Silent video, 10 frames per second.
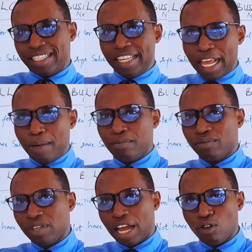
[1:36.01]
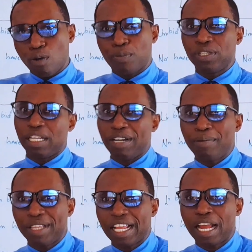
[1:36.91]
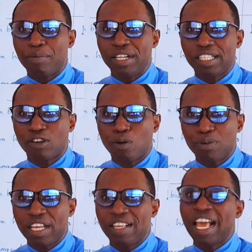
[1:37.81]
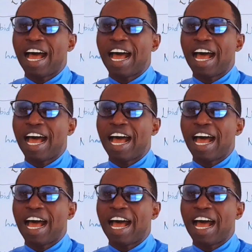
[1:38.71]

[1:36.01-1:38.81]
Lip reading: name that you opened the limited liability company,